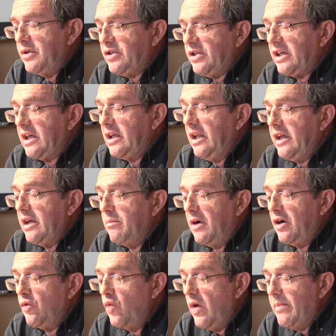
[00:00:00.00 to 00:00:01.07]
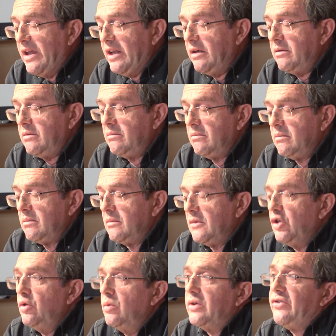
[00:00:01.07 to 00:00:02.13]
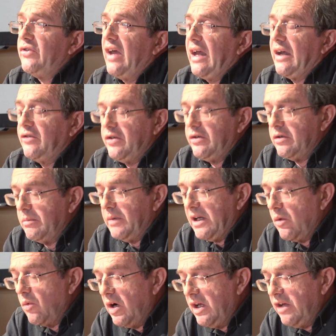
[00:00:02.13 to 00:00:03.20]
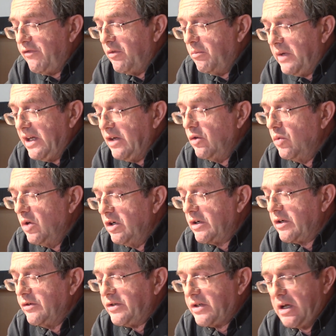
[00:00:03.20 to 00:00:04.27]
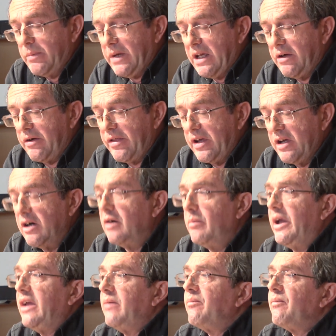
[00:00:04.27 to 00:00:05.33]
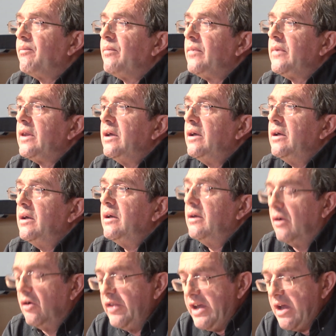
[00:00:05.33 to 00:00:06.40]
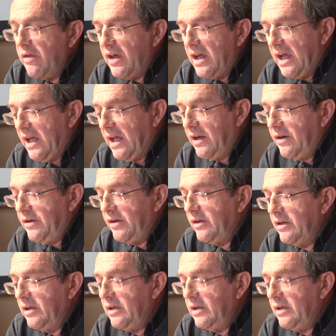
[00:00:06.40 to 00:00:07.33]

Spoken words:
particularly among women who were sacked to make way for male workers coming out of the army. On the other hand,